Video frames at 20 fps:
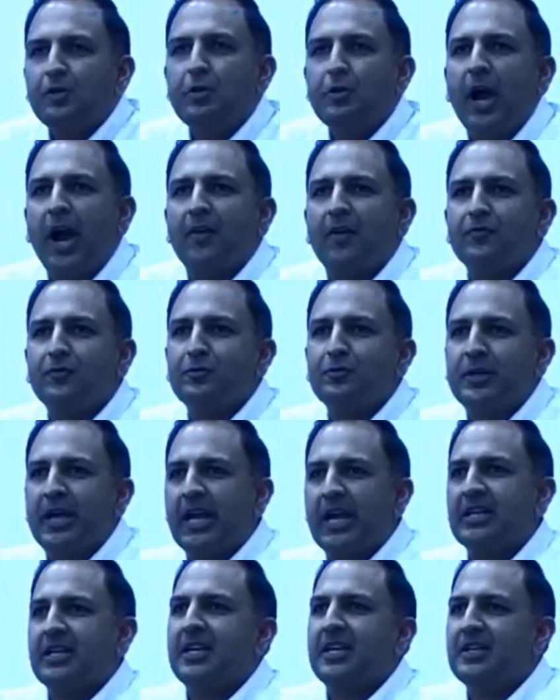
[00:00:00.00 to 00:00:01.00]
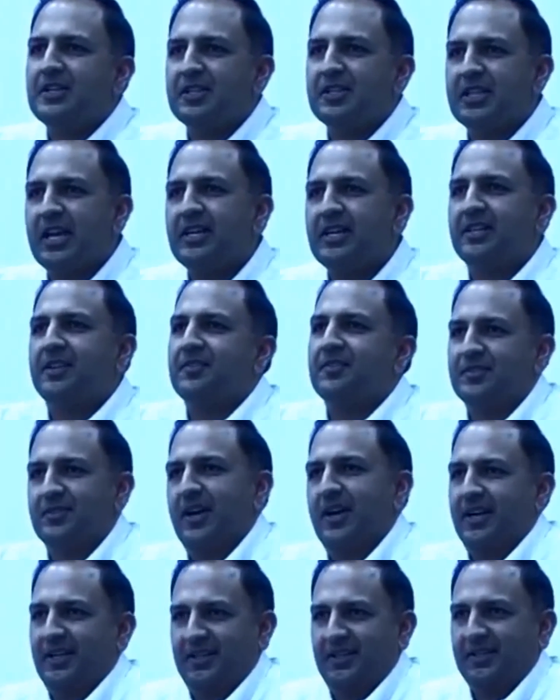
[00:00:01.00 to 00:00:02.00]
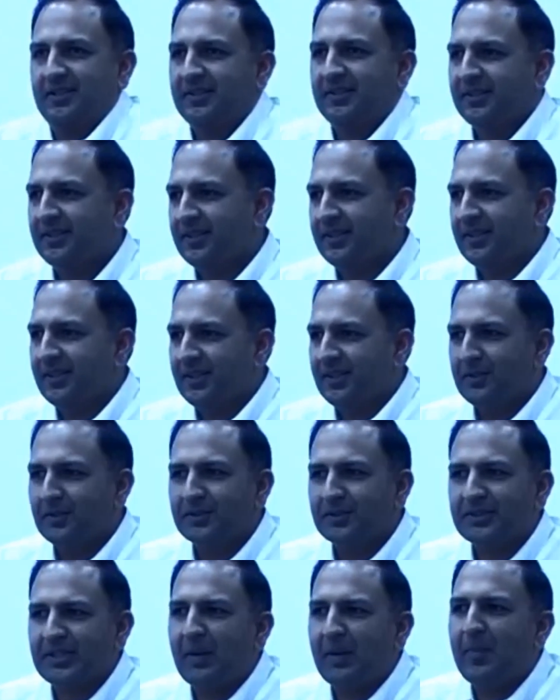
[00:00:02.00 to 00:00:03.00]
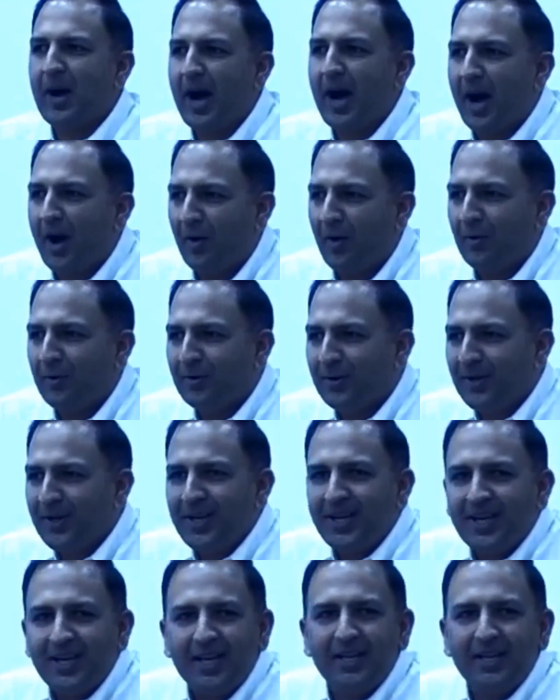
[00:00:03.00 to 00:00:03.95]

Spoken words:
you have to get incentives right. Somehow